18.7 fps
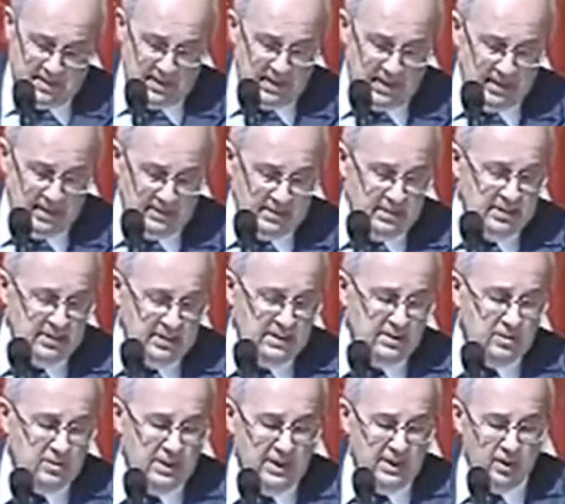
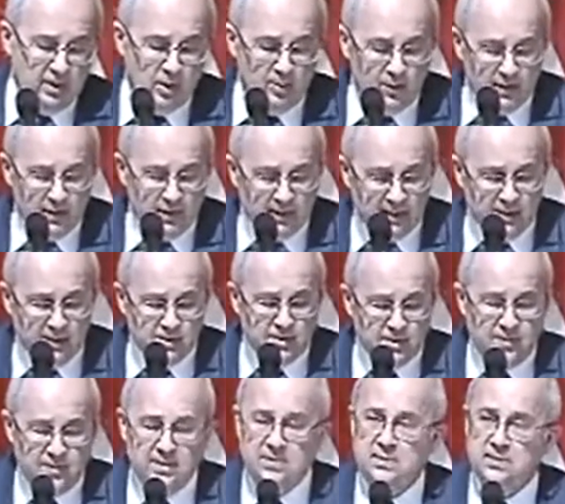IT,
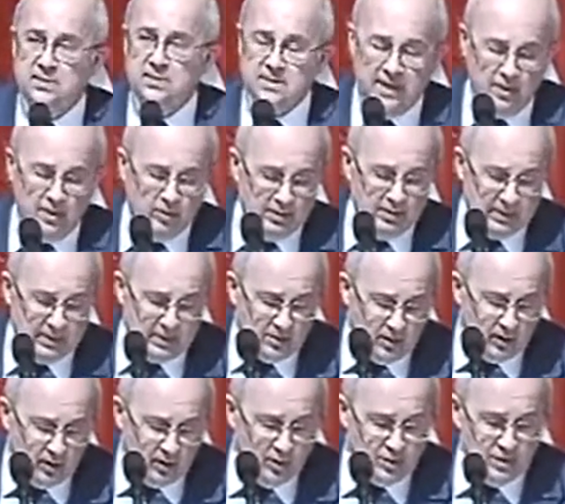telecommunications,
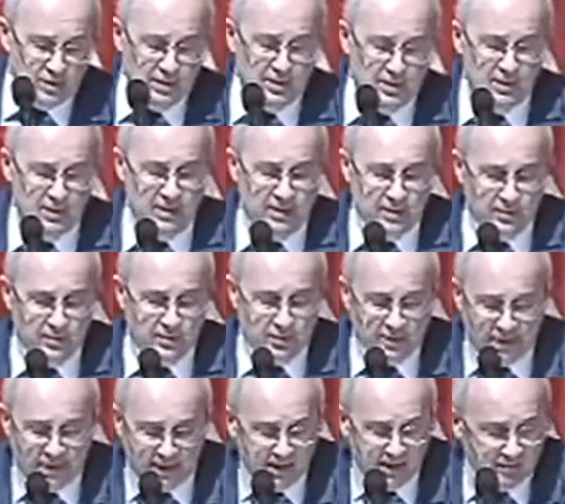nanotechnology,
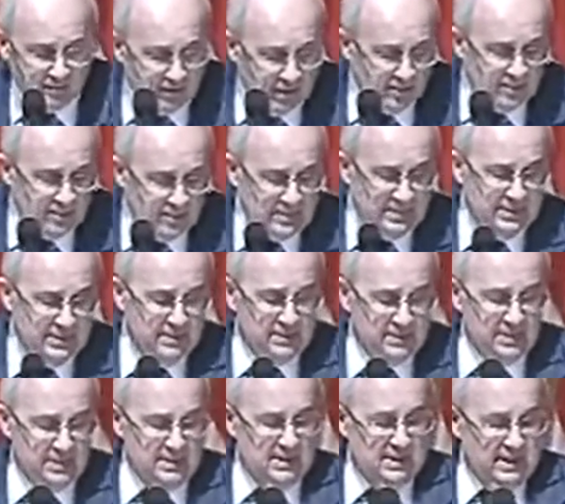generic pharmacy,
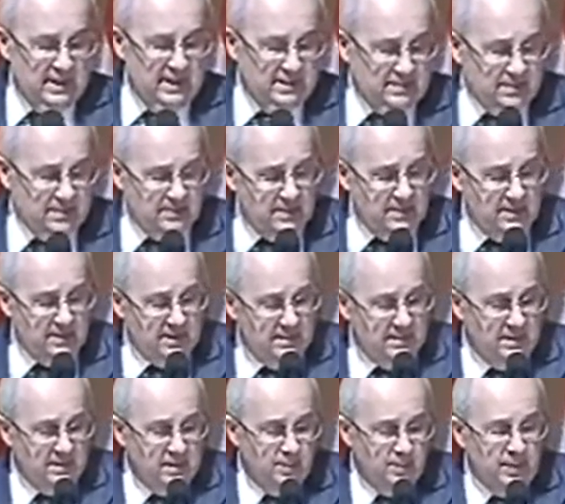etc.
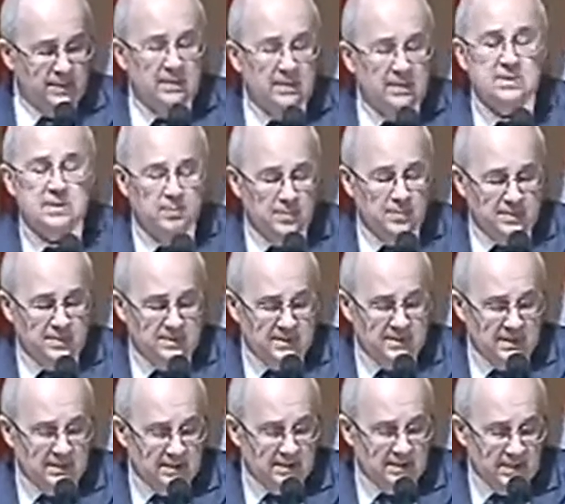The participants
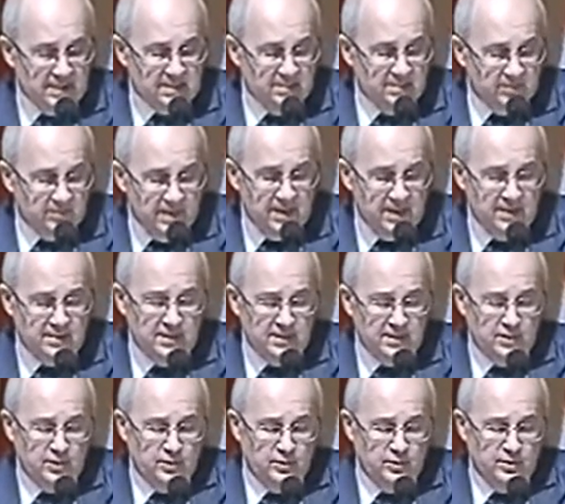addressed various
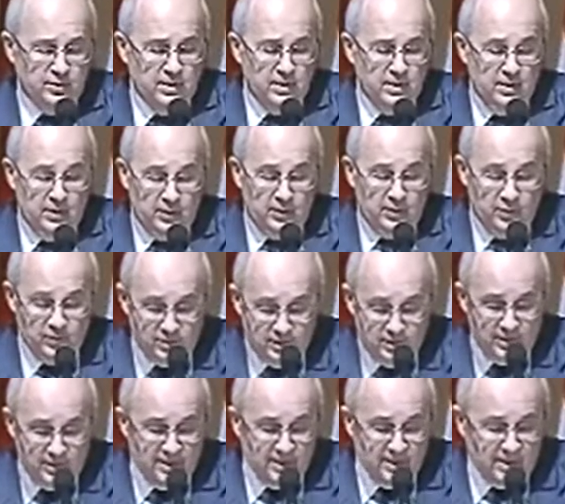issues
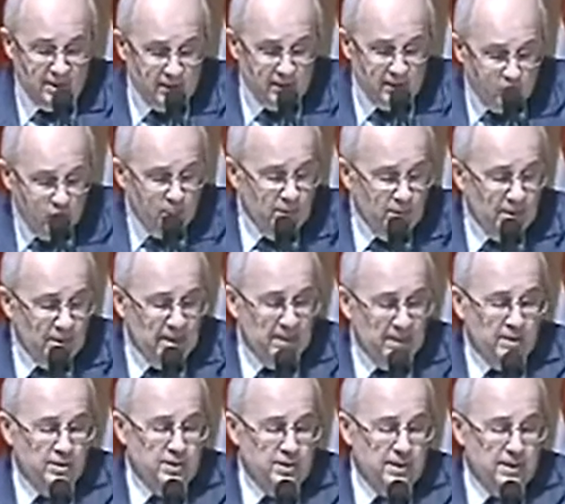concerning renewable
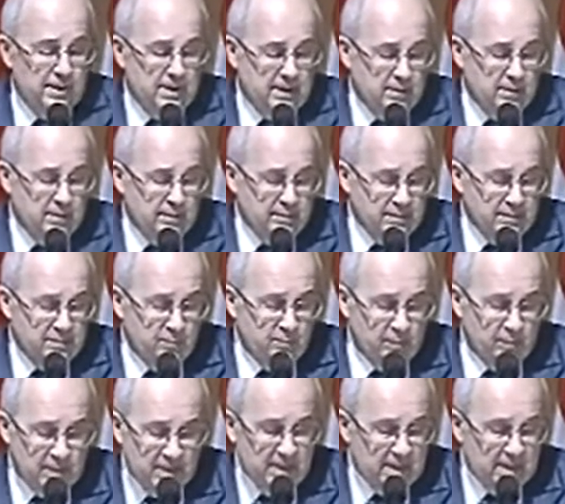energy agreements,
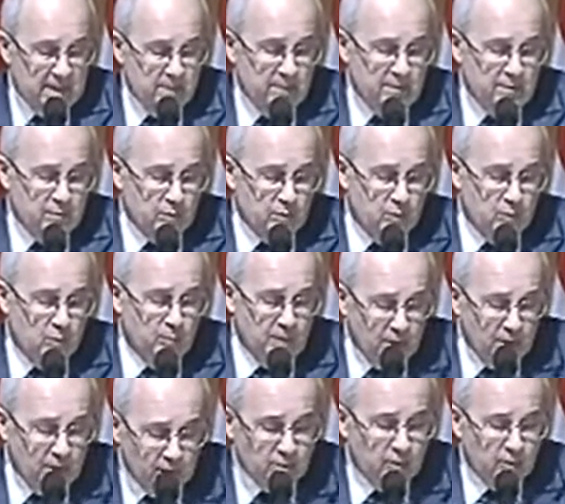with agreements to go
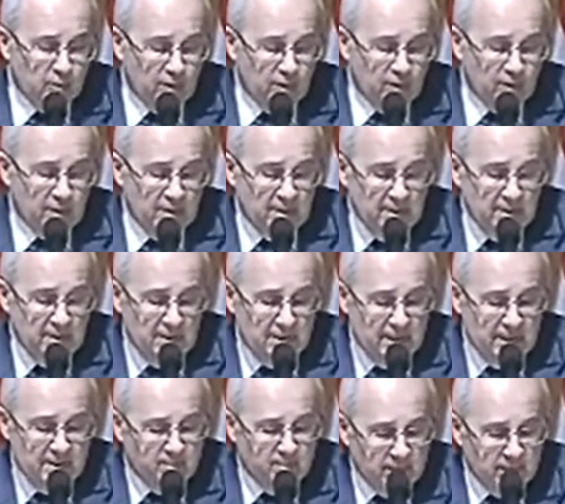beyond oil
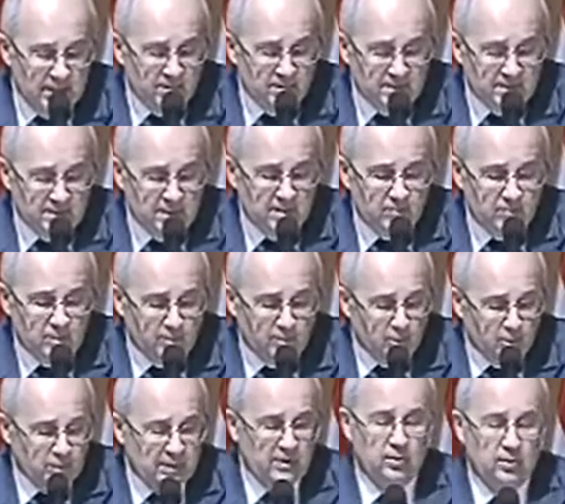and benefiting from
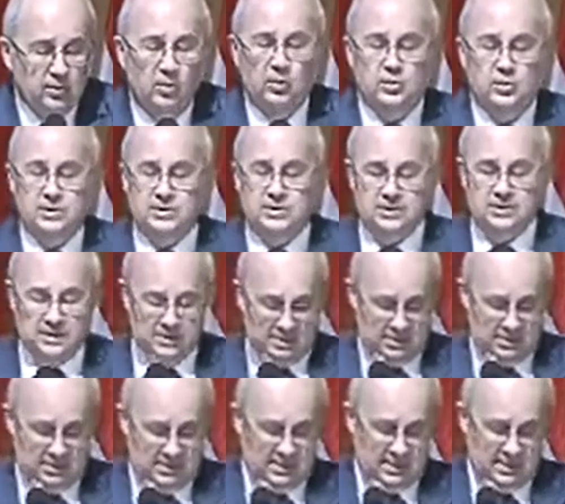new technologies
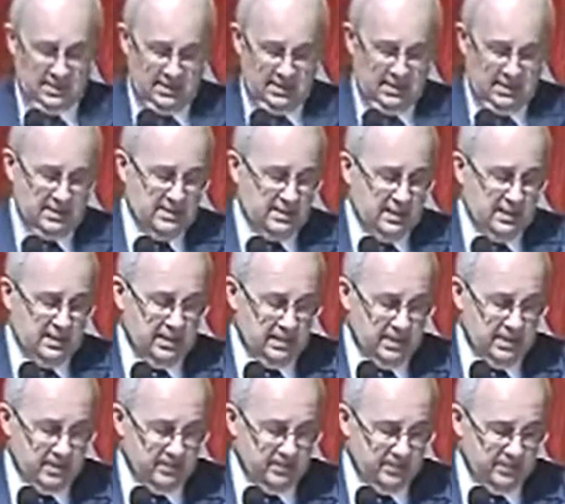in this area.